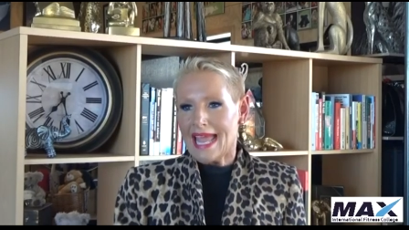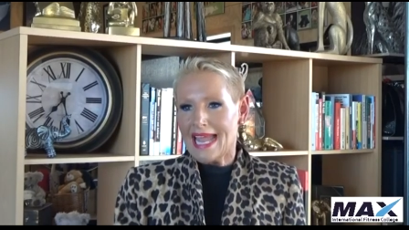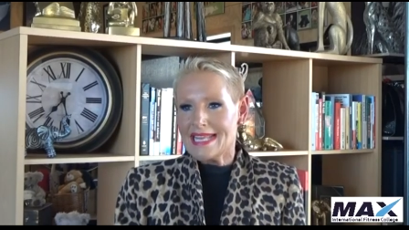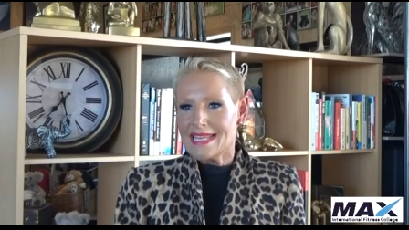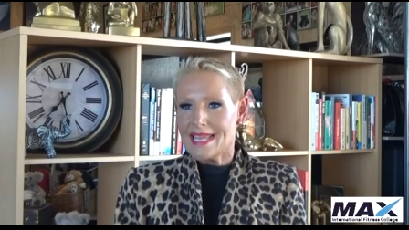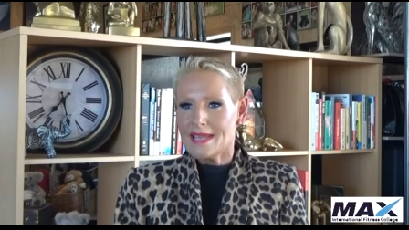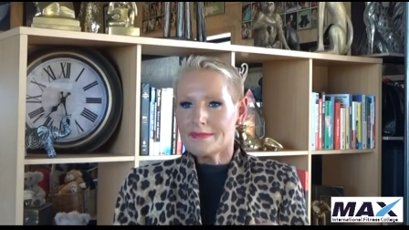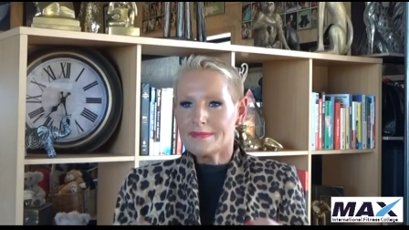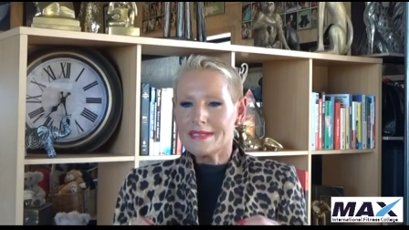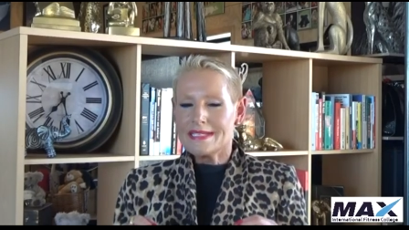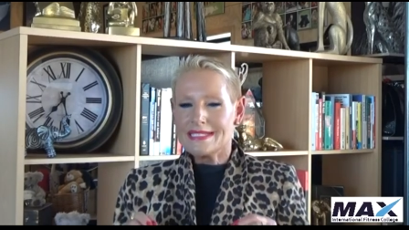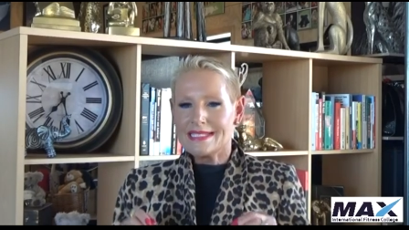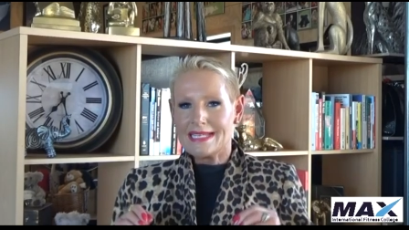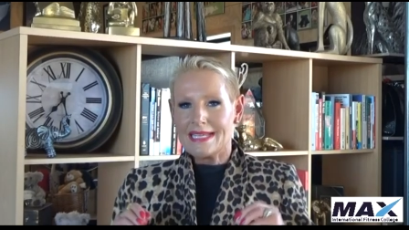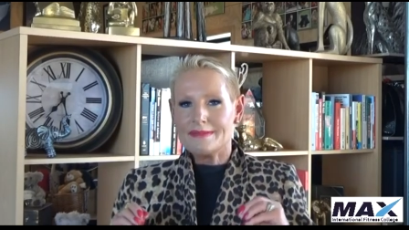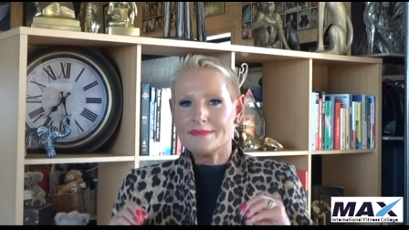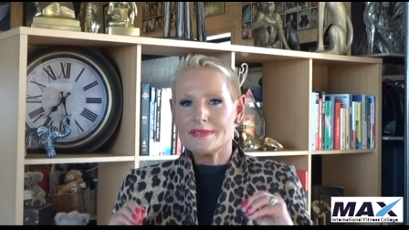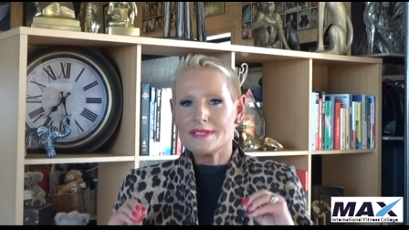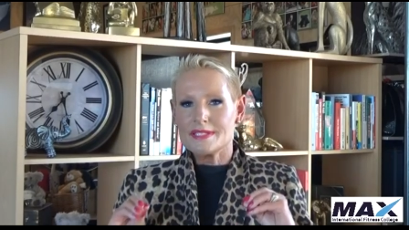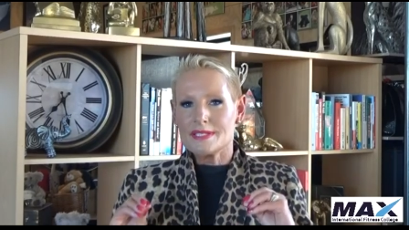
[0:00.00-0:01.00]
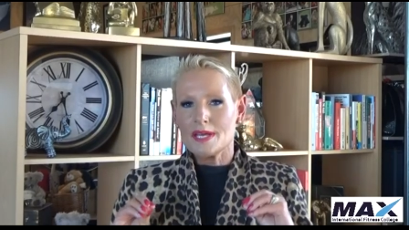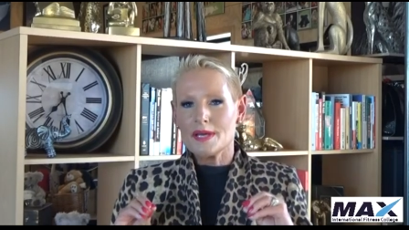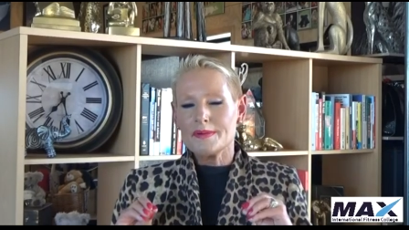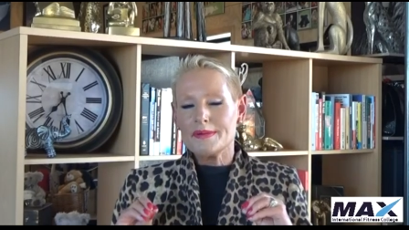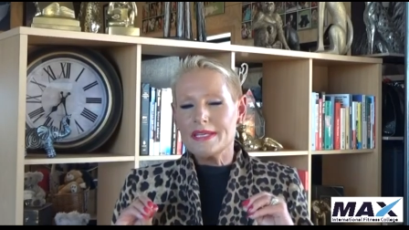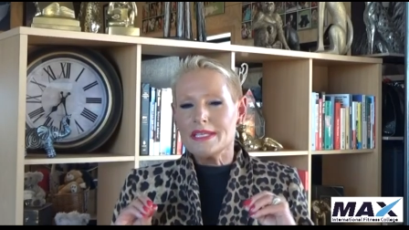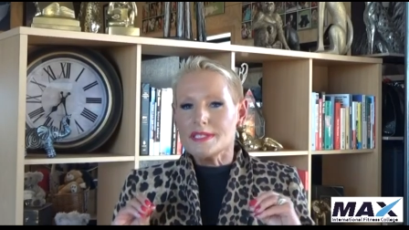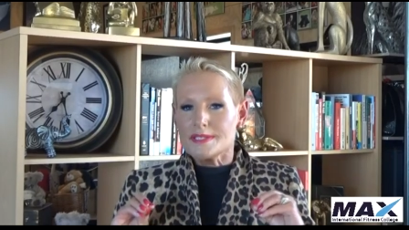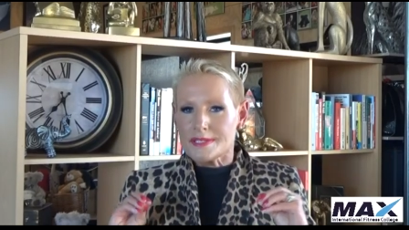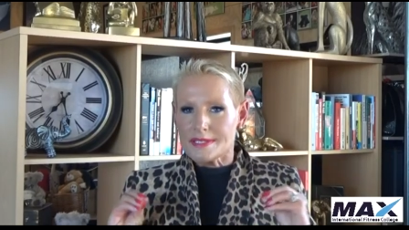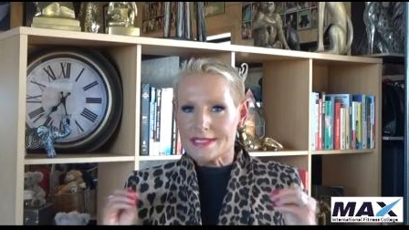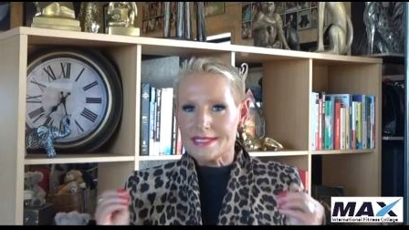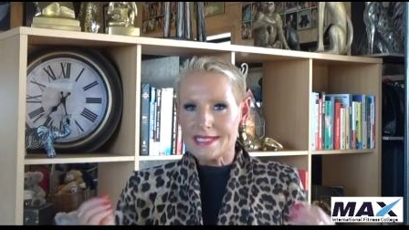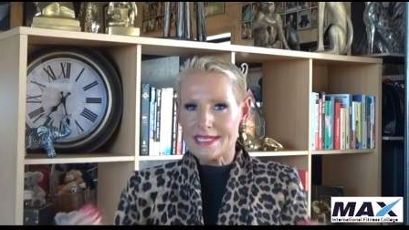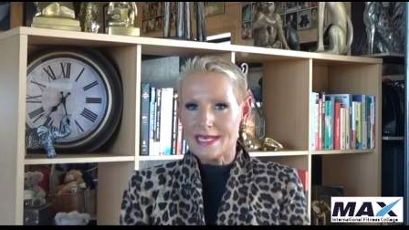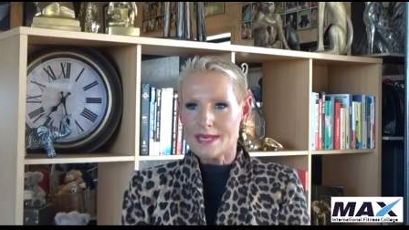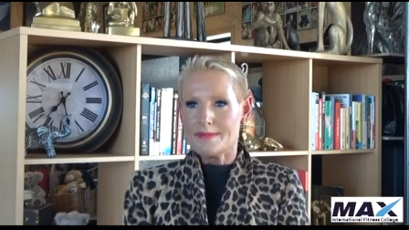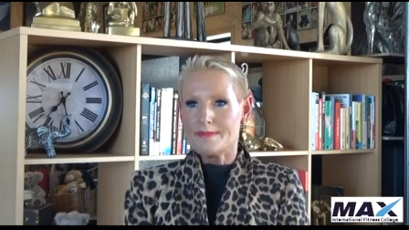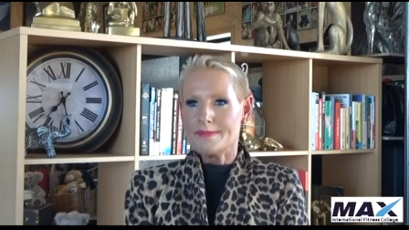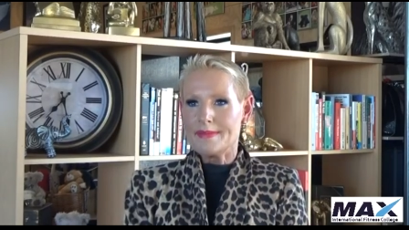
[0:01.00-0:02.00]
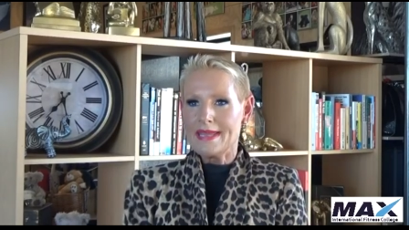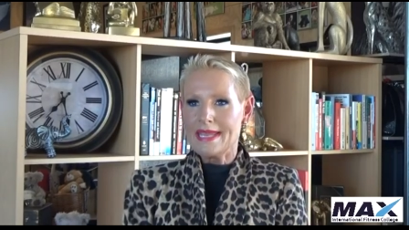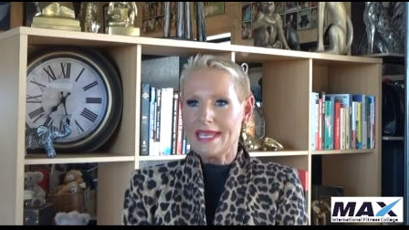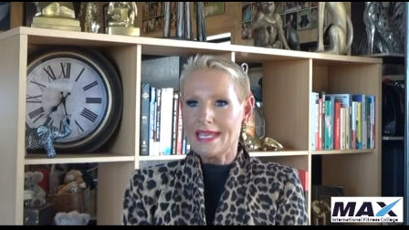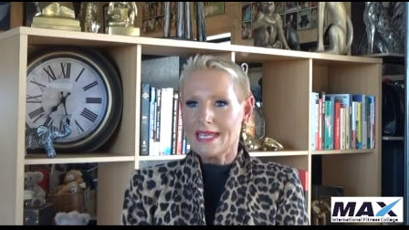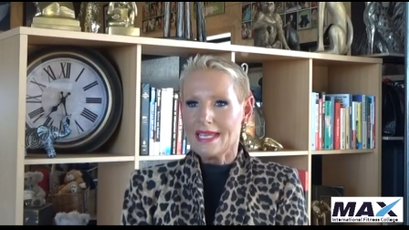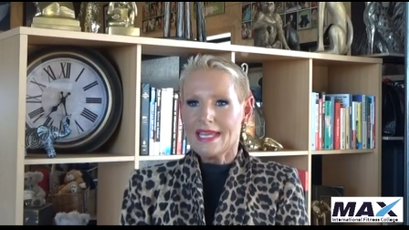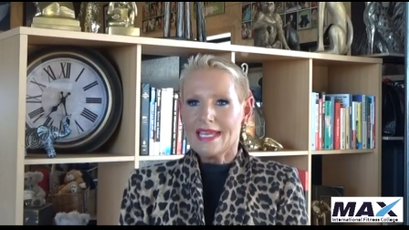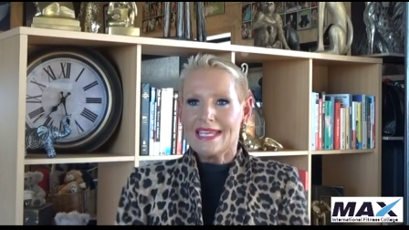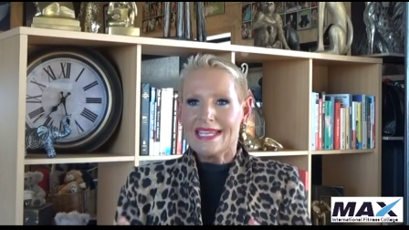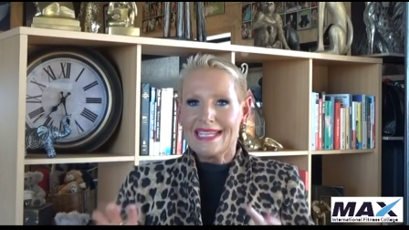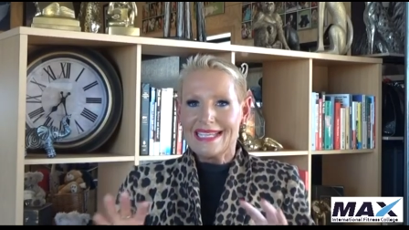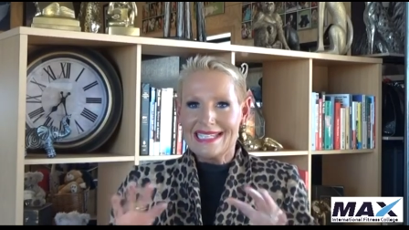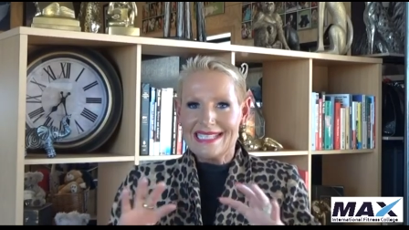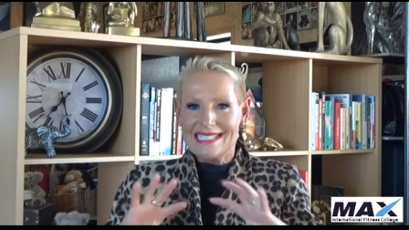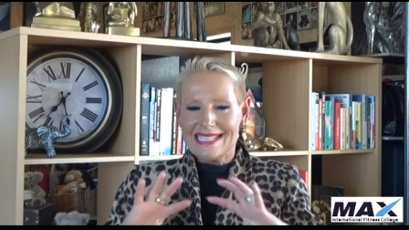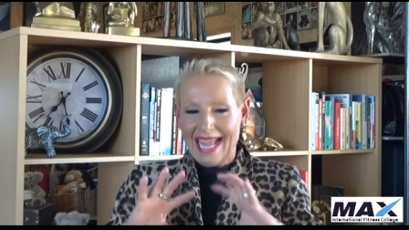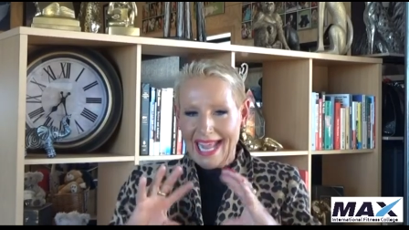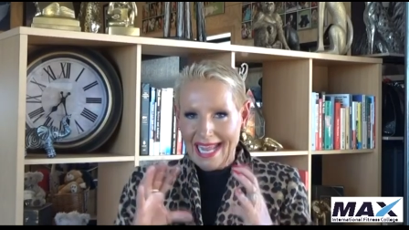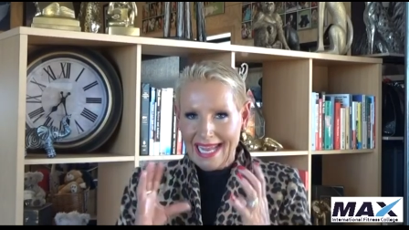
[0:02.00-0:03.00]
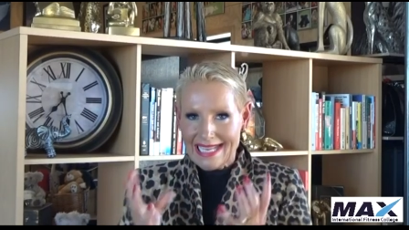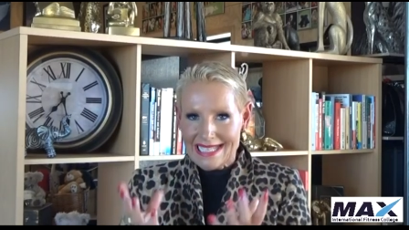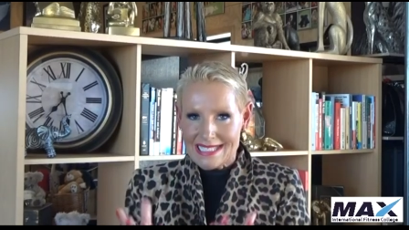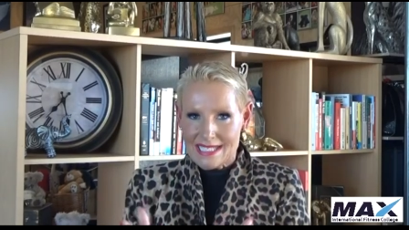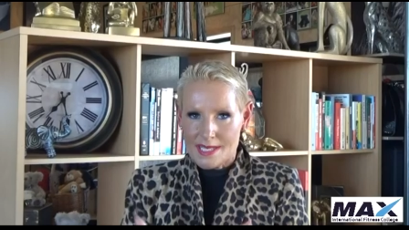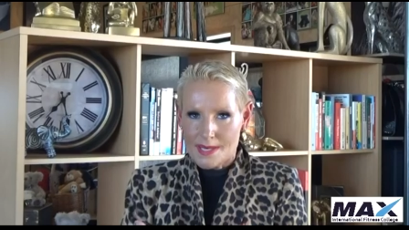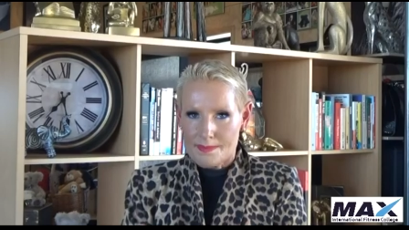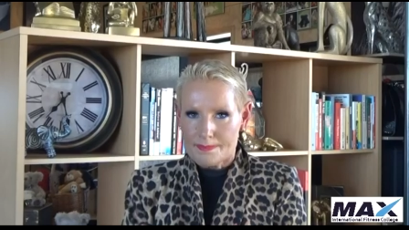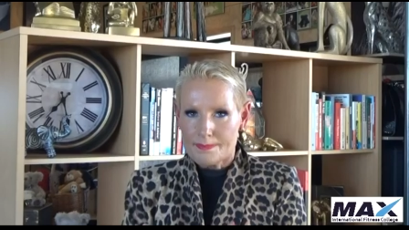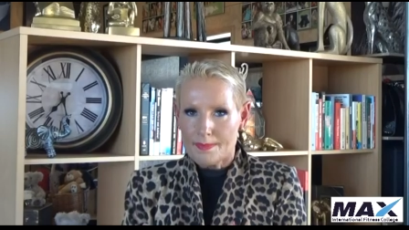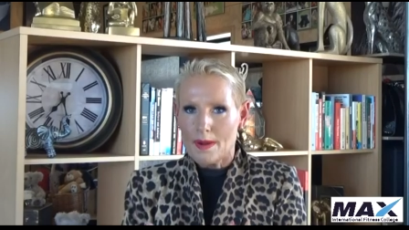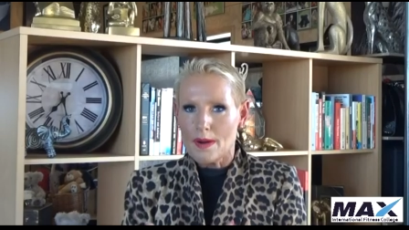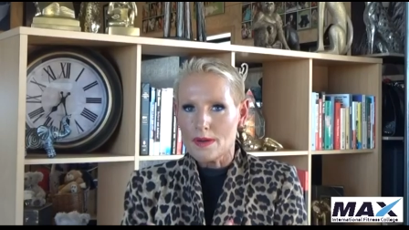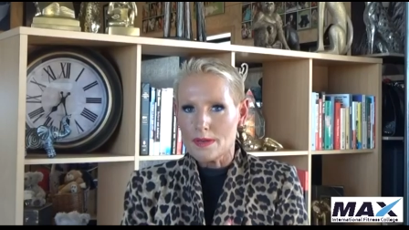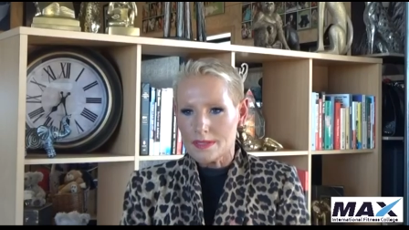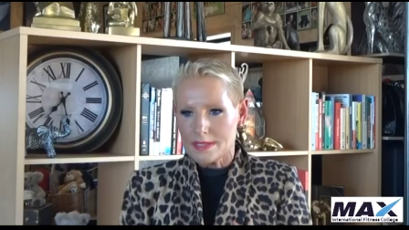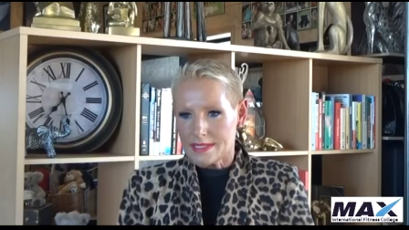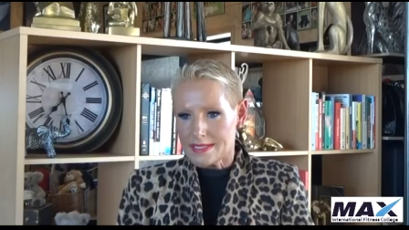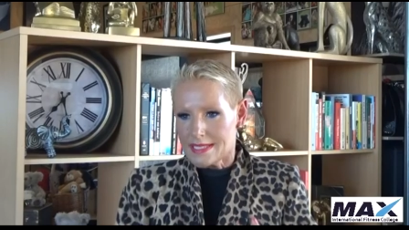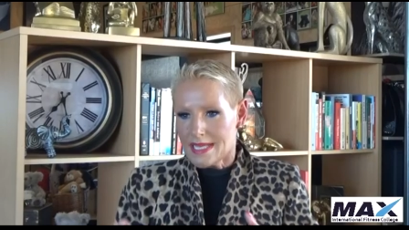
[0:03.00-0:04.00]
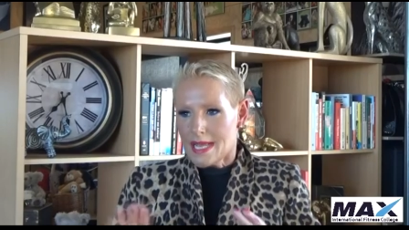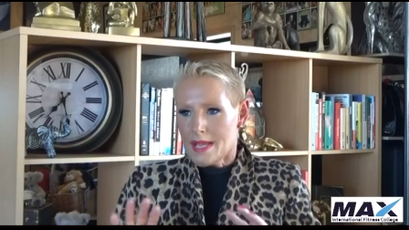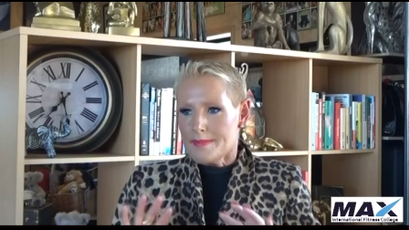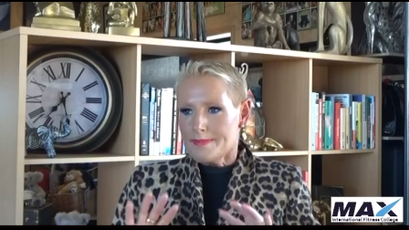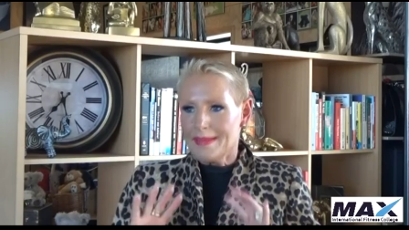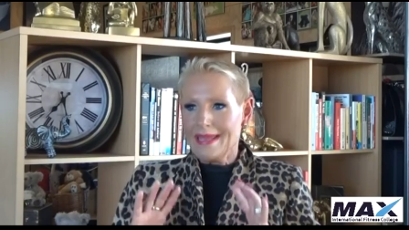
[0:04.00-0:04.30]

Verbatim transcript: And yet we seem so interested in being contained in a box,